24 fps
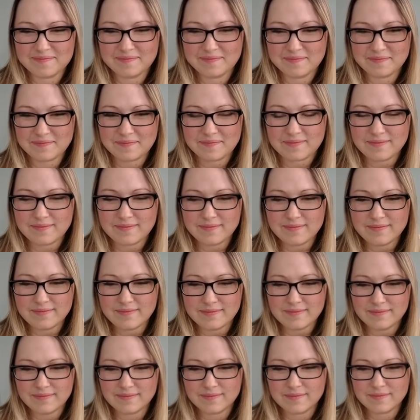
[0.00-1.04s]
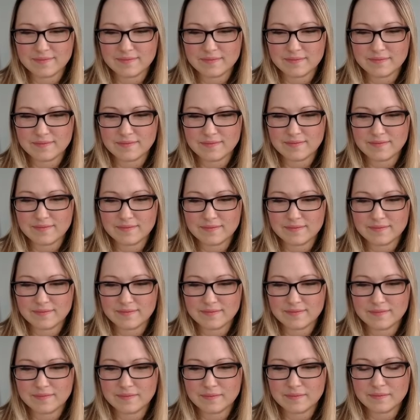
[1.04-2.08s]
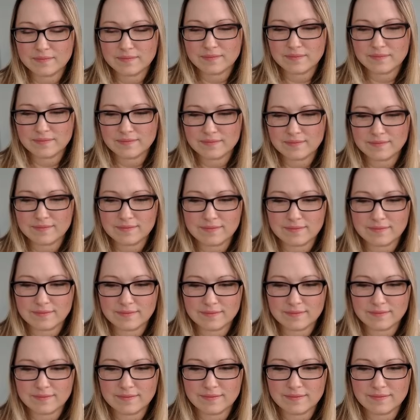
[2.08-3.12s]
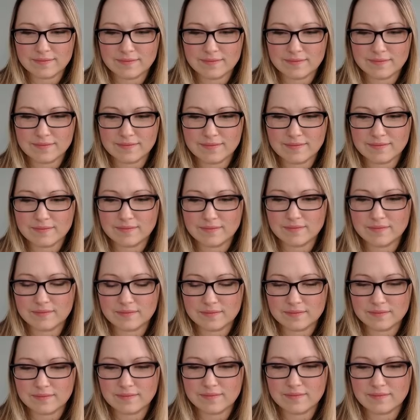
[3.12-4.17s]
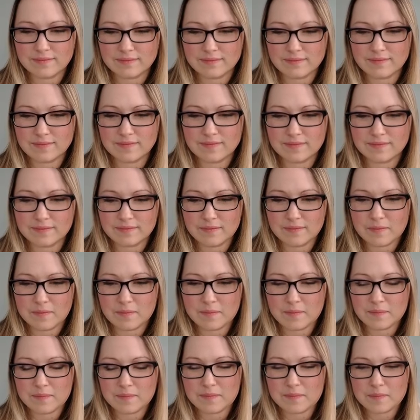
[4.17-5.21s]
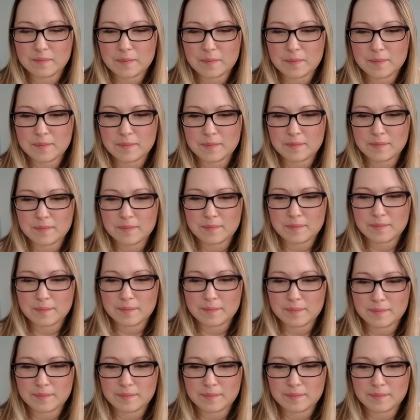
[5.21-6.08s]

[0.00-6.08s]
This person isn't speaking.